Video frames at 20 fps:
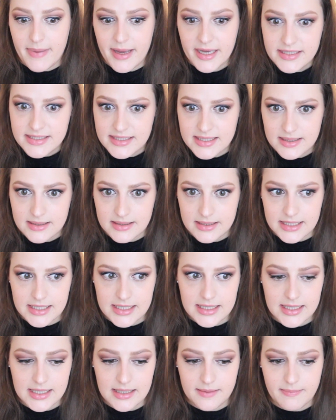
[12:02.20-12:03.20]

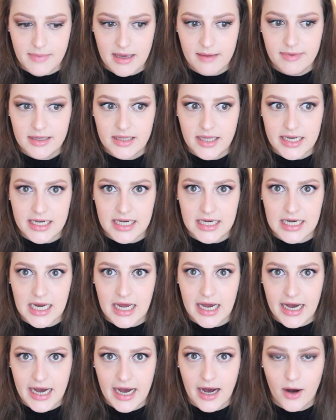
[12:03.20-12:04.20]
basically maybe like an
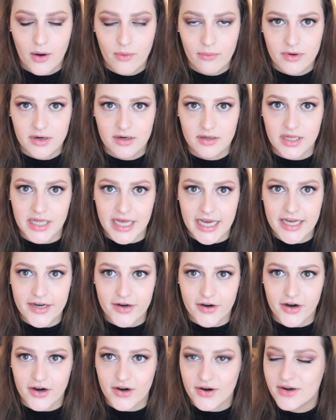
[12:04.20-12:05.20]
hour
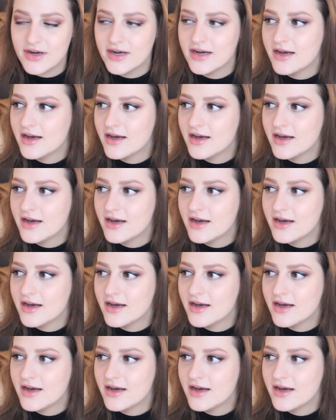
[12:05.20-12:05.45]
later,